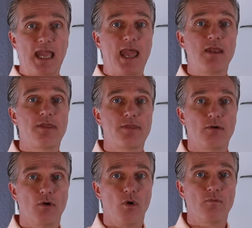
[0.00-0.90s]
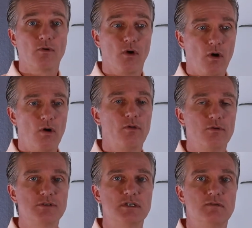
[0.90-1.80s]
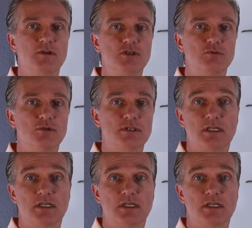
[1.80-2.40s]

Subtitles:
nth over all those individuals?